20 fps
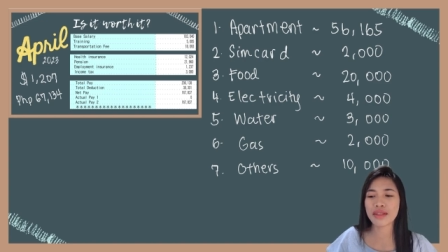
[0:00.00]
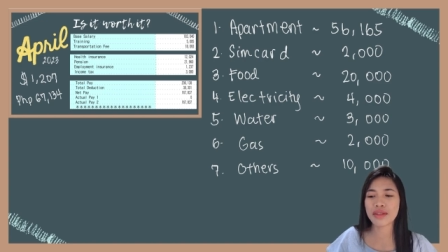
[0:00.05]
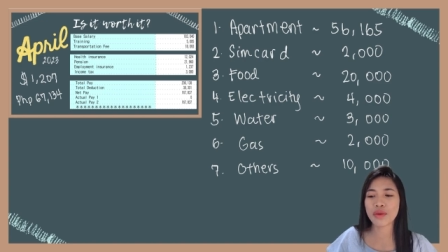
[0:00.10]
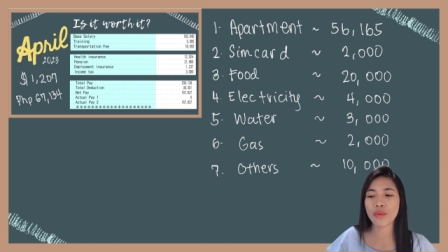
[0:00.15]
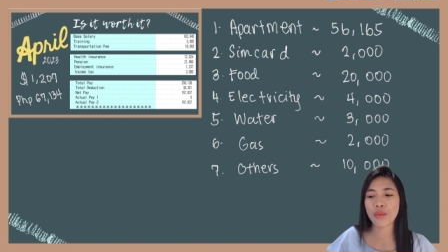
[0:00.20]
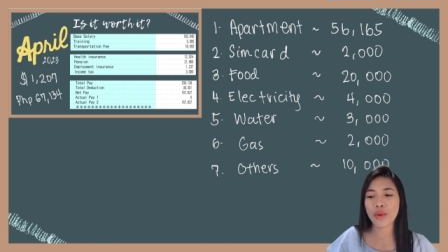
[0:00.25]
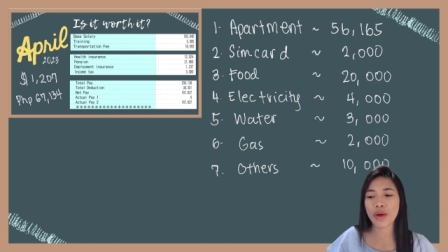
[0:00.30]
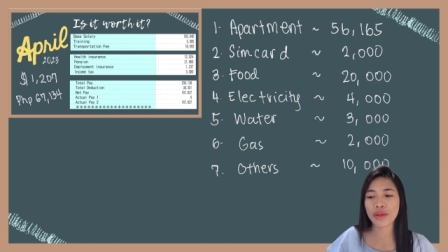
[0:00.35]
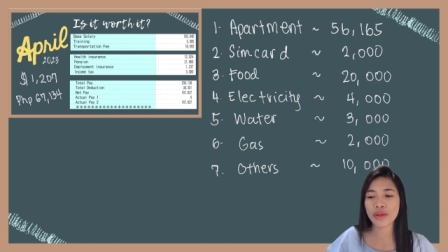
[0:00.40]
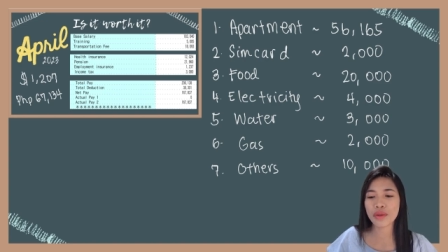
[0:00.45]
the
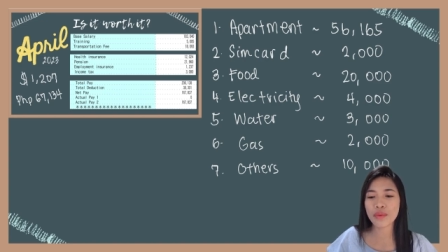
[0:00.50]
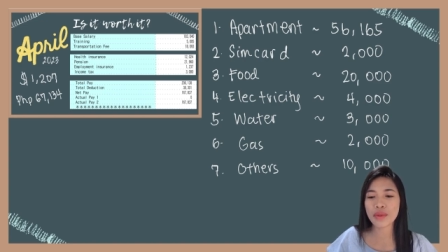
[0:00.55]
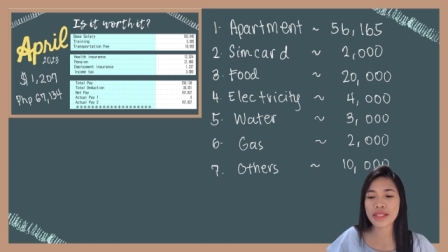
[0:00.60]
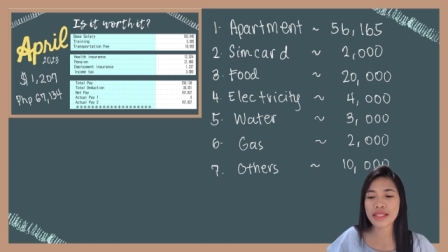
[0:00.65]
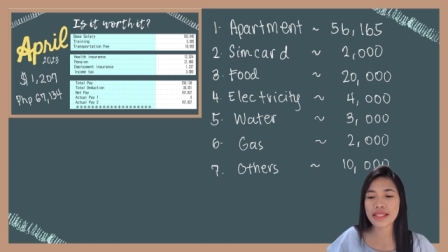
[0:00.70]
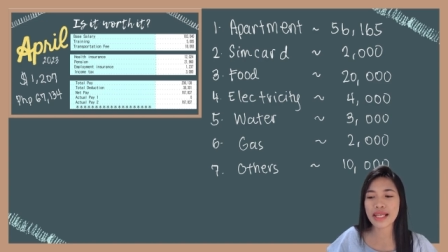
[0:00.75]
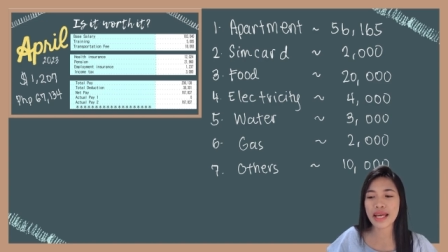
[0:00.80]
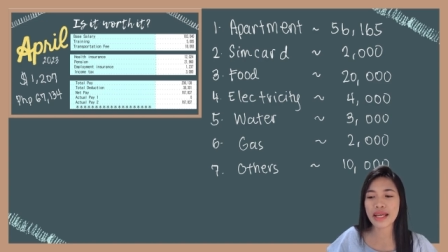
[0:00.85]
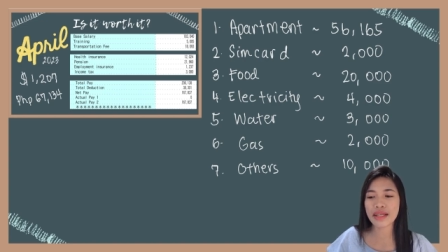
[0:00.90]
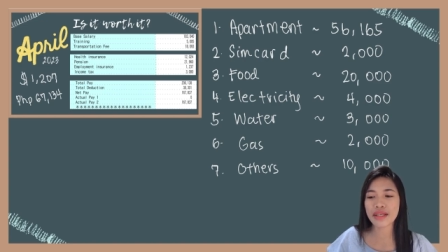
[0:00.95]
weather
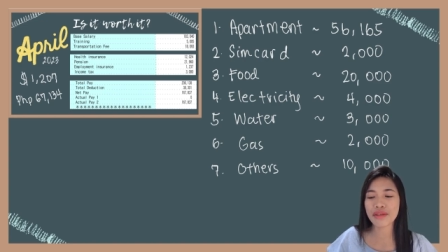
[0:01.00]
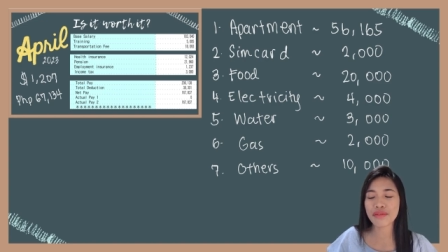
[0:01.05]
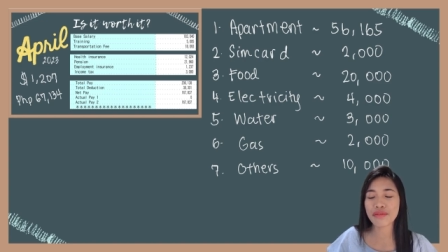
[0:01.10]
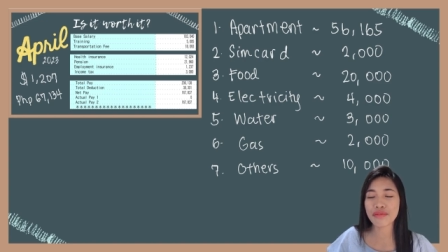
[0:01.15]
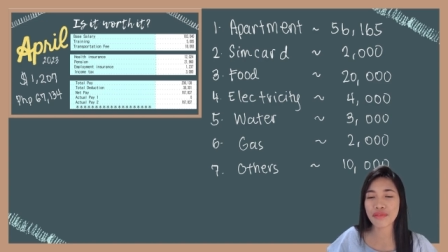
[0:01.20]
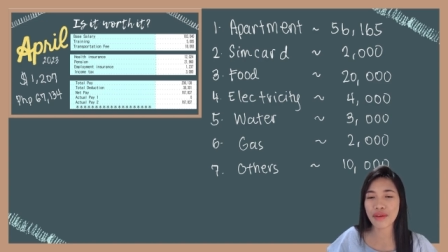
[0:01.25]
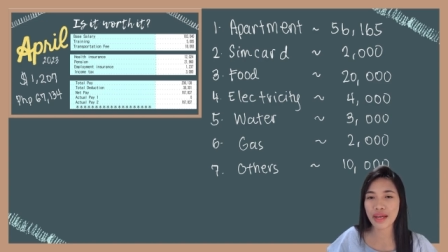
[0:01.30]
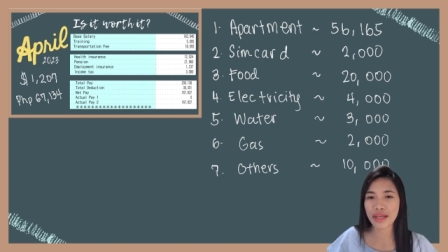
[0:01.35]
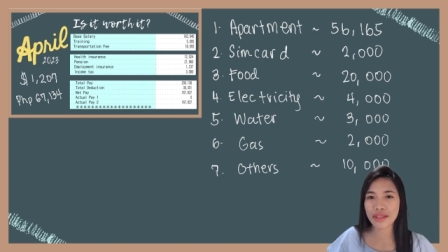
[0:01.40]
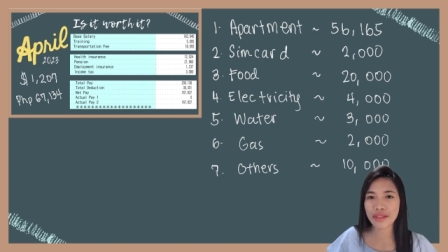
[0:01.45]
was kind of
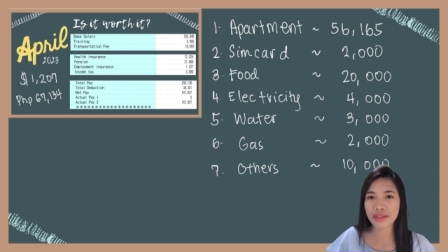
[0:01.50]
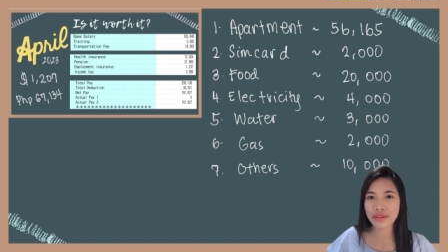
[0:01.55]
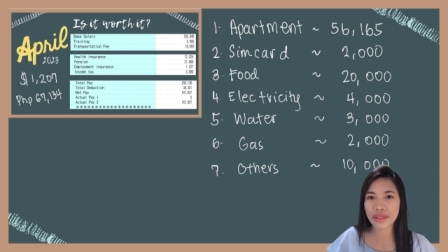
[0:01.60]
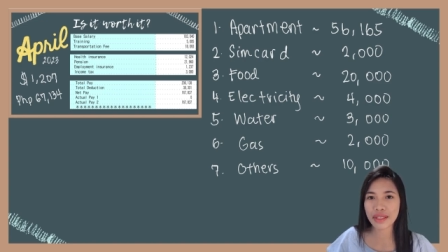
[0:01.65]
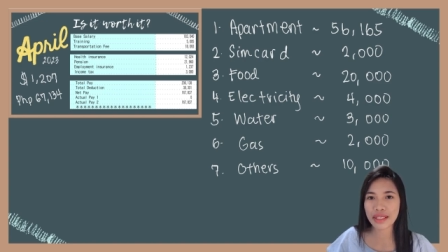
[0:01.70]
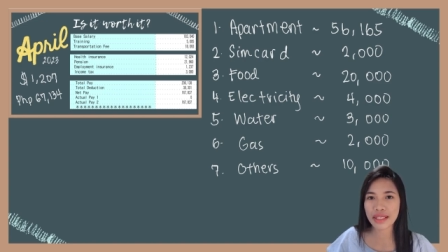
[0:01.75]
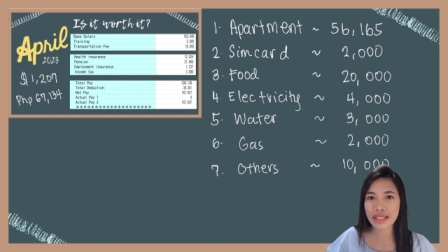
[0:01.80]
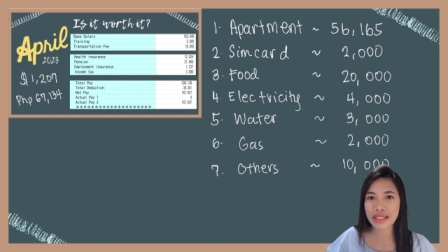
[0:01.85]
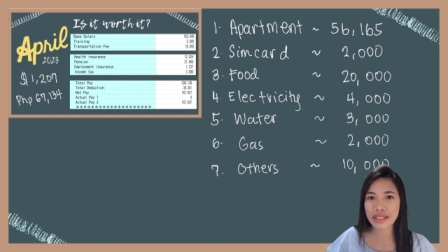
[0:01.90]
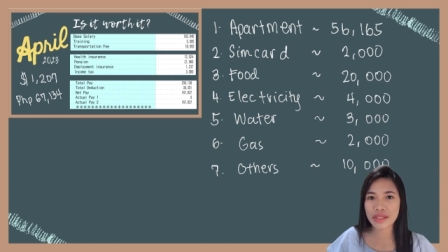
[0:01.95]
fine
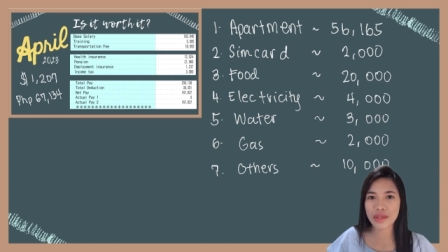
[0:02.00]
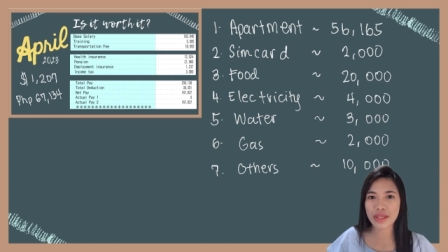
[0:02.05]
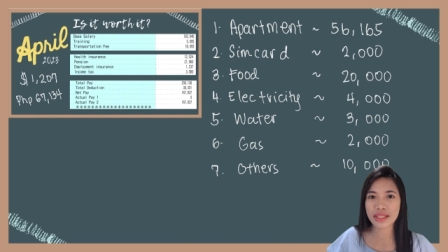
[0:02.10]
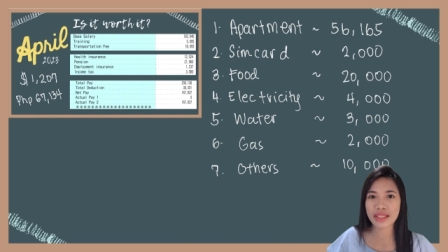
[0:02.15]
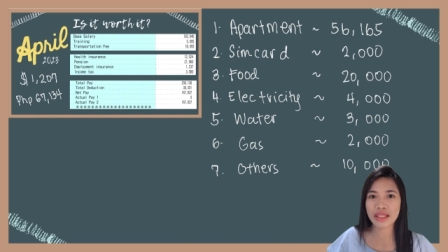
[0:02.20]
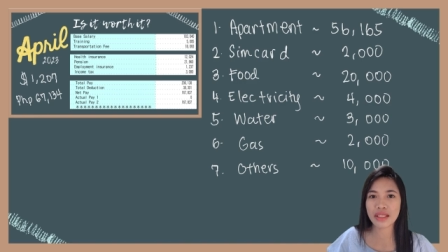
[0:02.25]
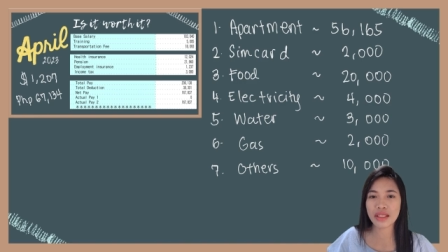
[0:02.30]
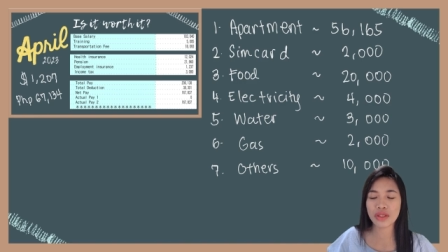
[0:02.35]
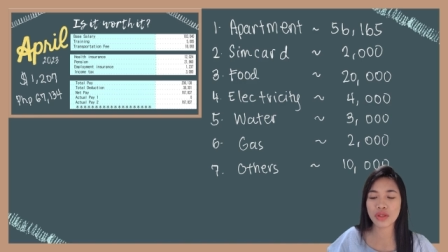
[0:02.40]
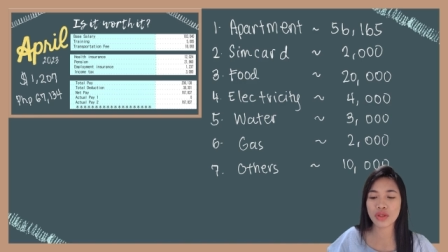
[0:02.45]
already, so I
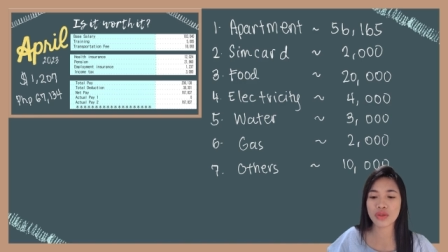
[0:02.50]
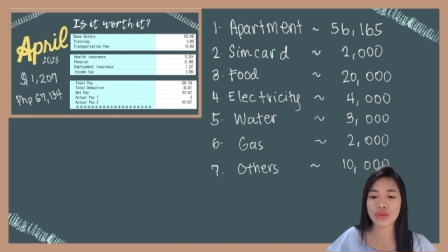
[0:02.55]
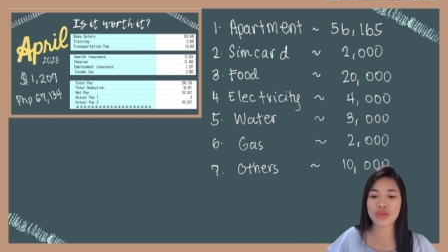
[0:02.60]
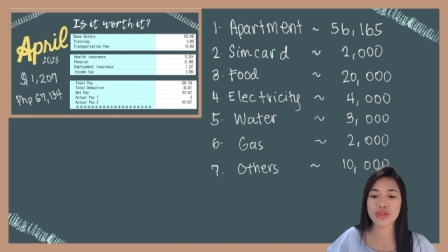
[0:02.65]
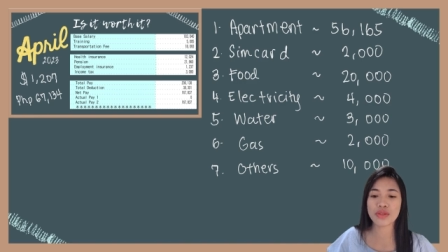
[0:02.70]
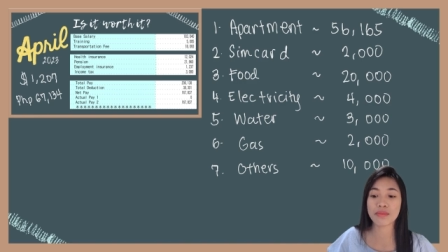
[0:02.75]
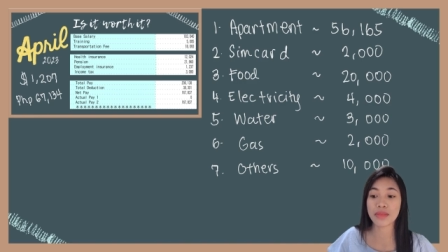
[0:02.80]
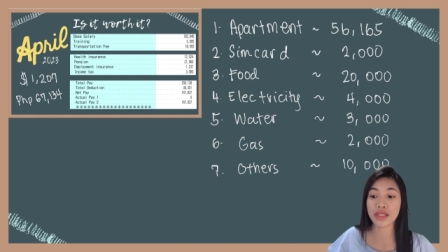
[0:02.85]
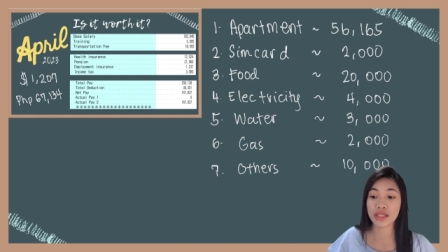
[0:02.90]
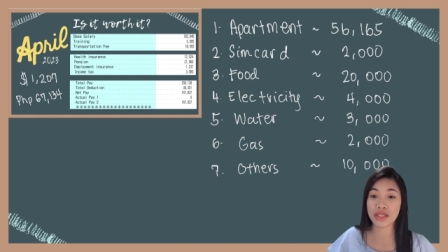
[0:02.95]
didn't
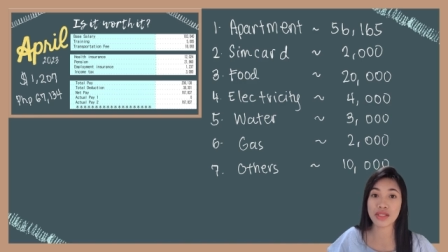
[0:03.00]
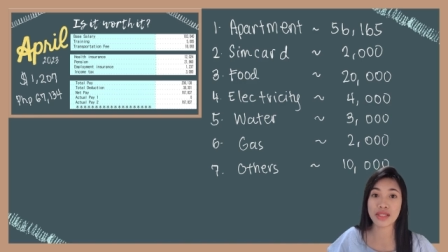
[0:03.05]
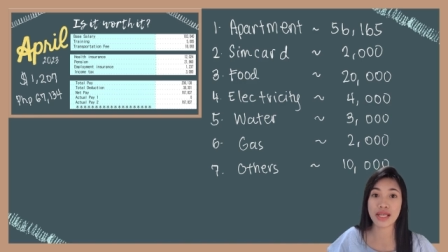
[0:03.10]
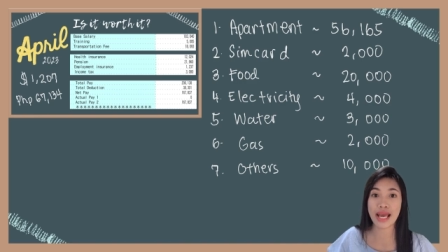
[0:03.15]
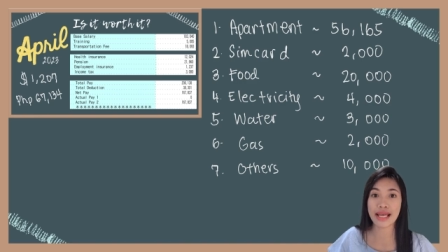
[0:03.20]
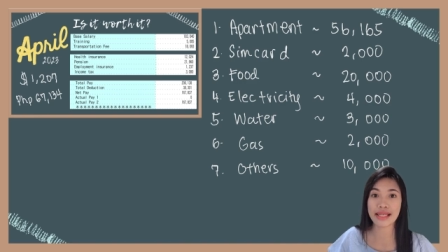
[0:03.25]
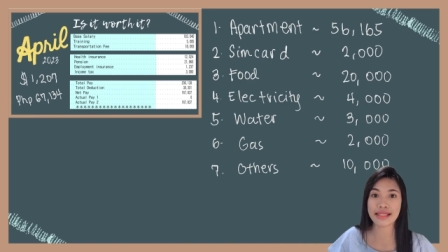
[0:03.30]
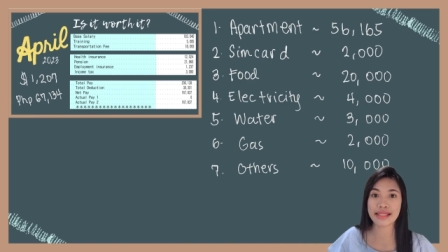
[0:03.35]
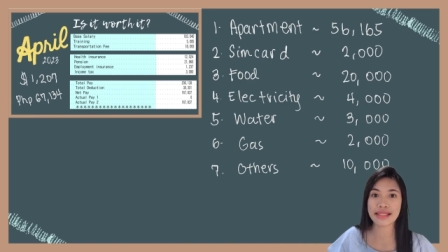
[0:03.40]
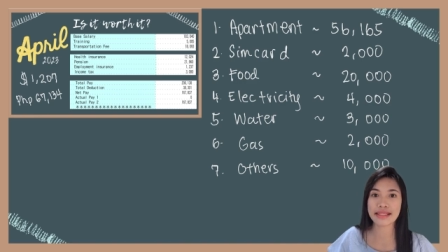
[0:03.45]
use much
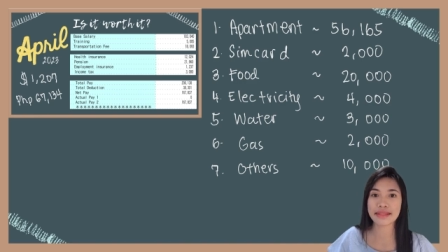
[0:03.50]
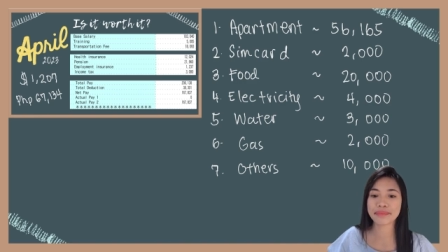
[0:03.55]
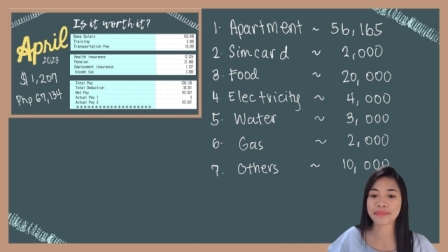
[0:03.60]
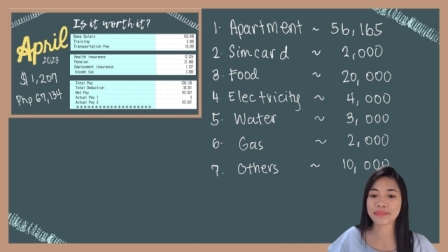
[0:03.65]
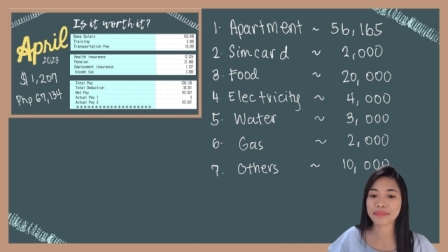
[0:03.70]
gas.